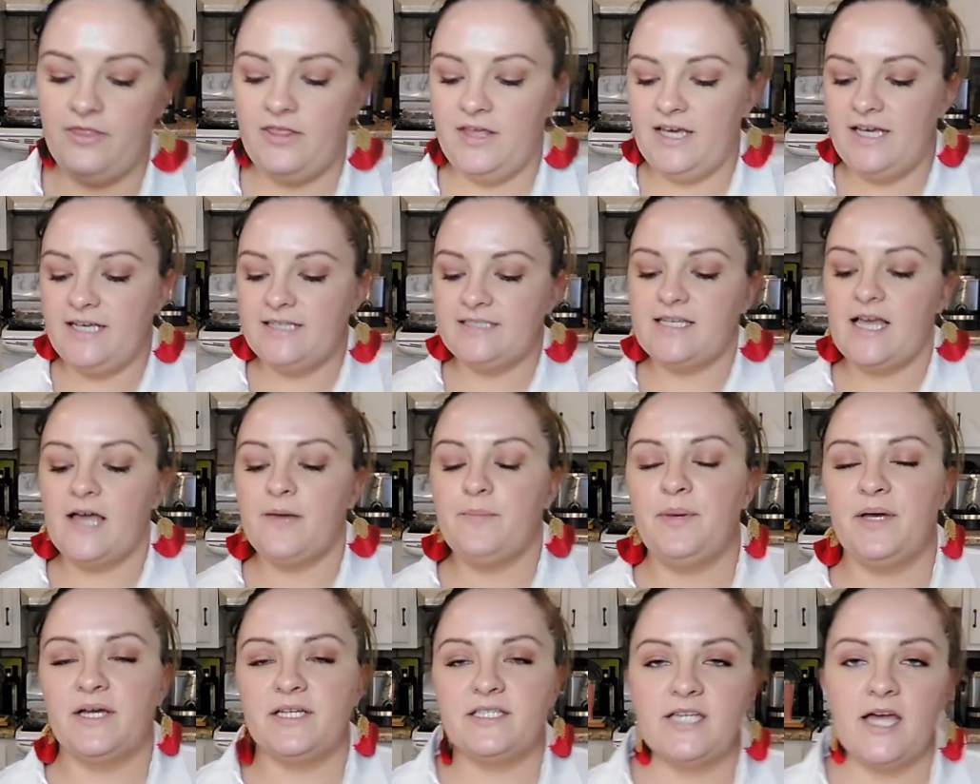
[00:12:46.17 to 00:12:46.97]
These I
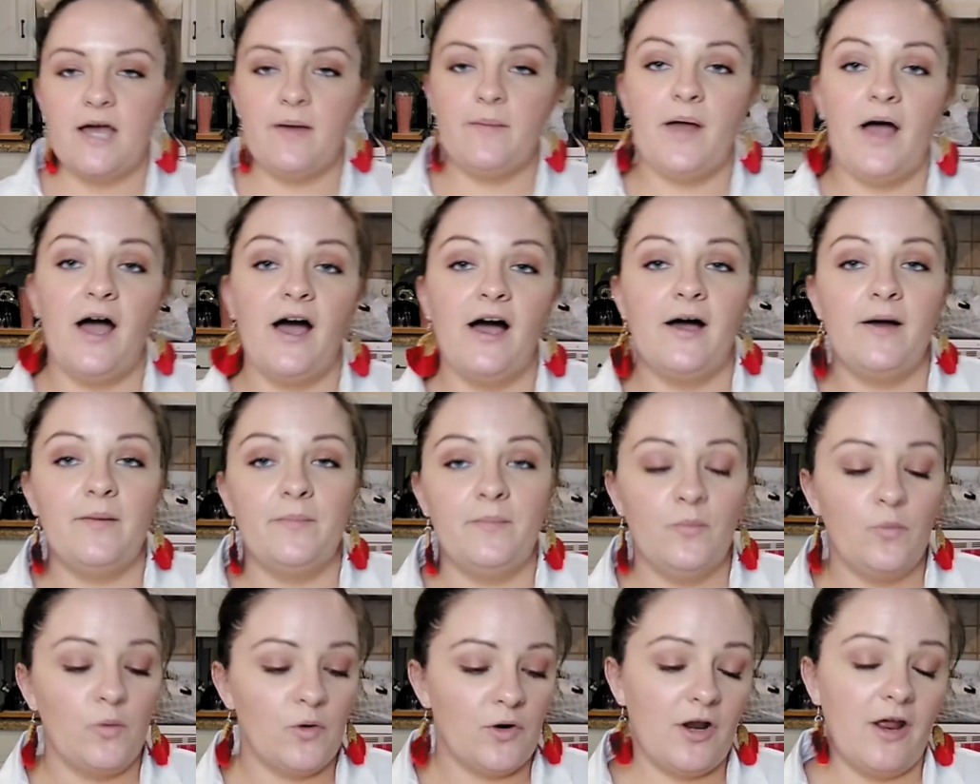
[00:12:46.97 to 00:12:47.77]
picked up,
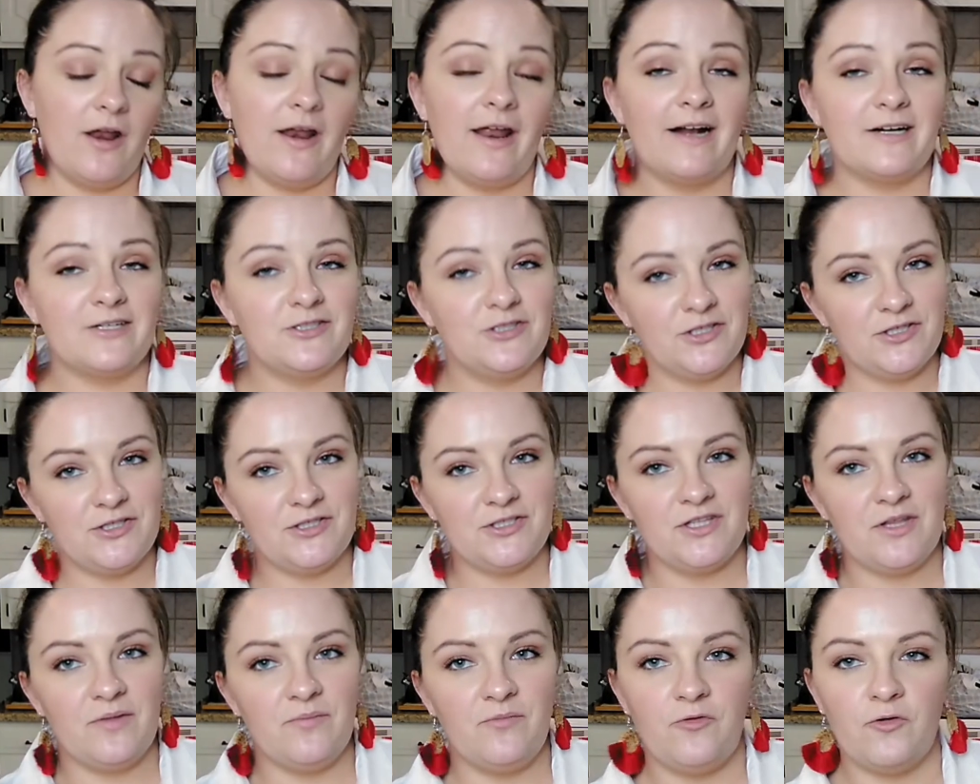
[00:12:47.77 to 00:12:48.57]
um, we're not actually
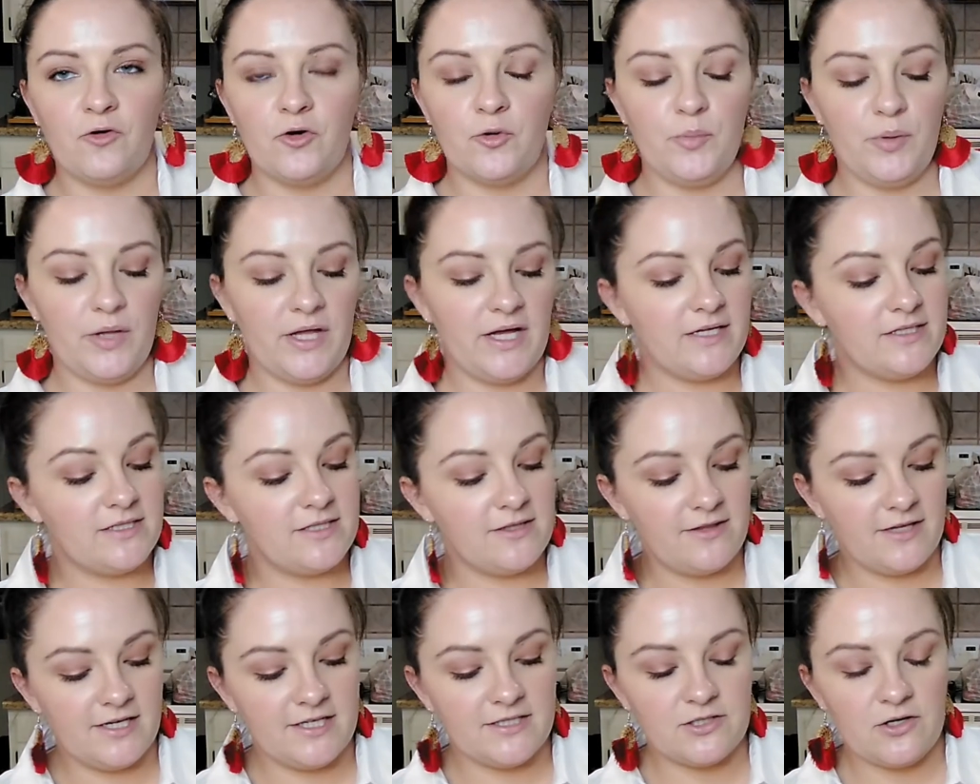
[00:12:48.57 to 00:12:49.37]
using them for
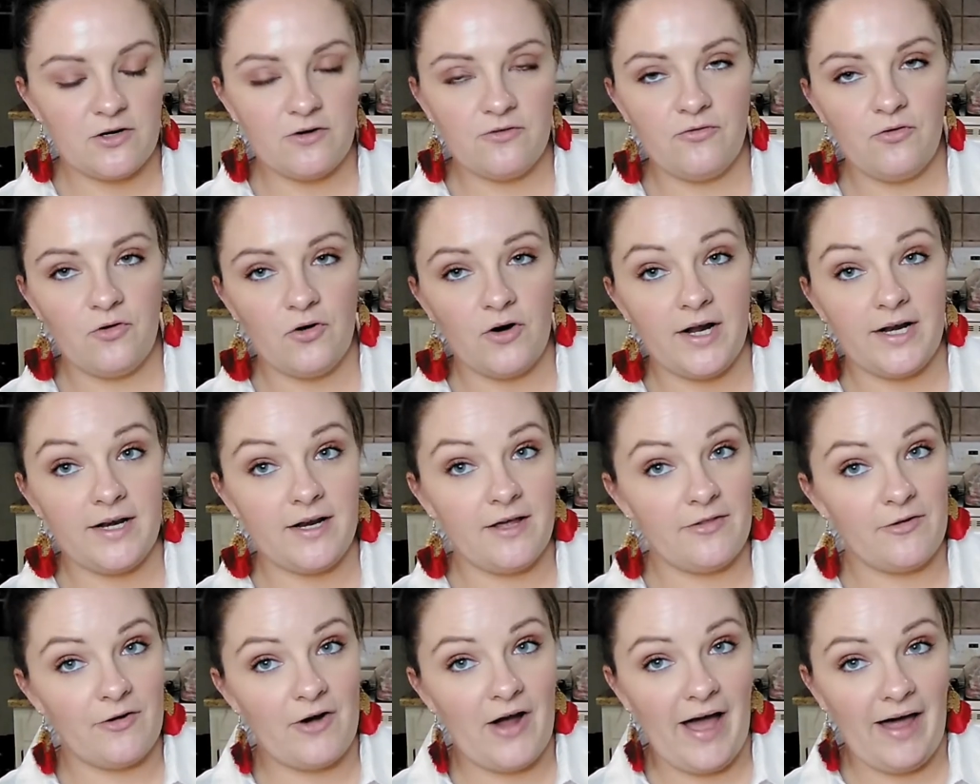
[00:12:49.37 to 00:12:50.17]
plates. These are for
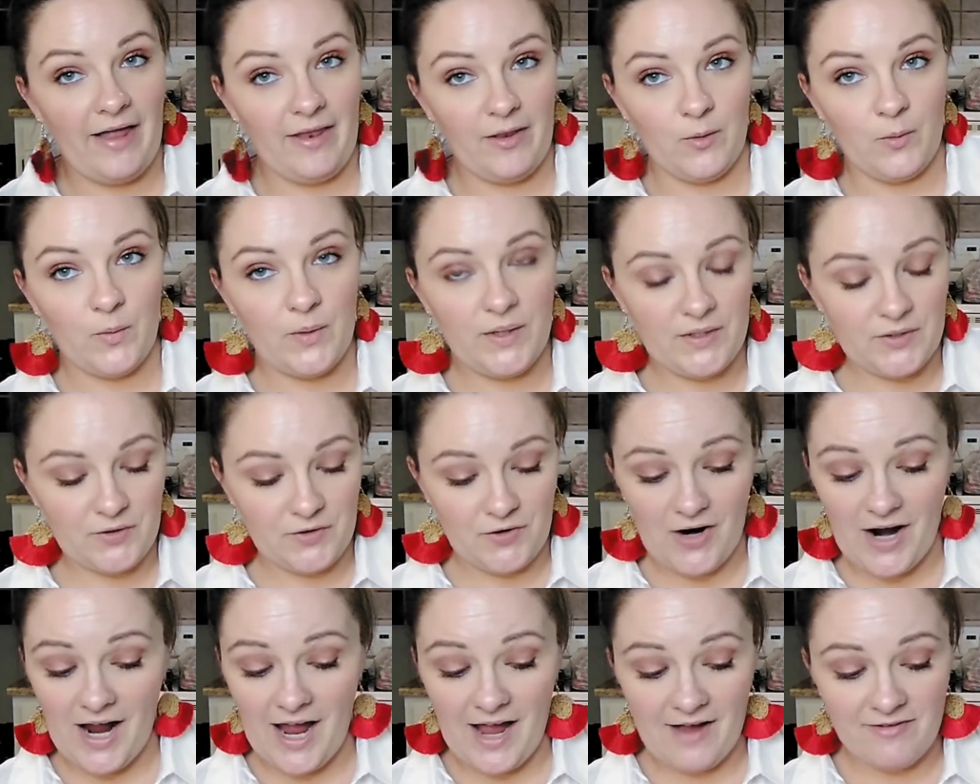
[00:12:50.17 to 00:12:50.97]
another
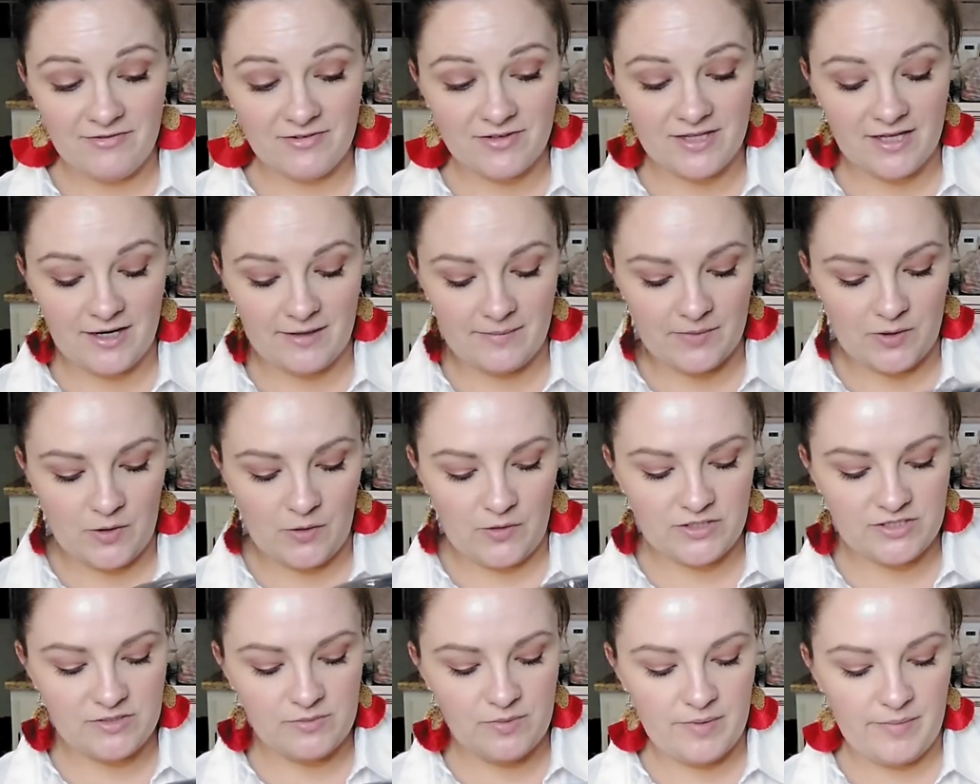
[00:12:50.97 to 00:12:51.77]
Halloween craft that I'm
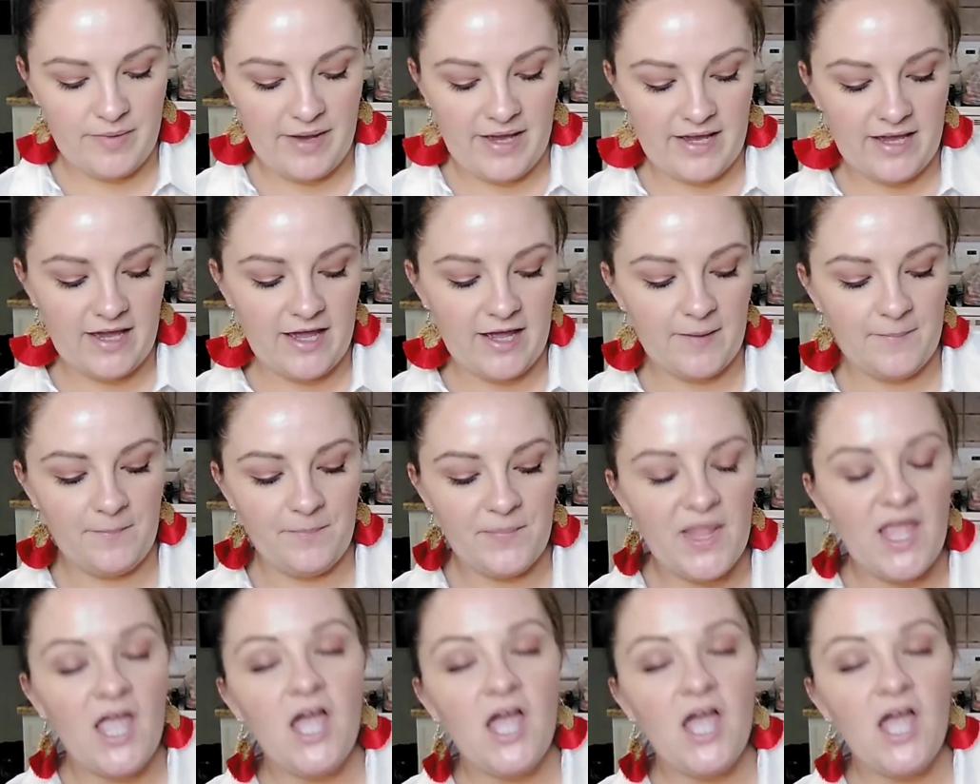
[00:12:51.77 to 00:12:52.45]
going to be making.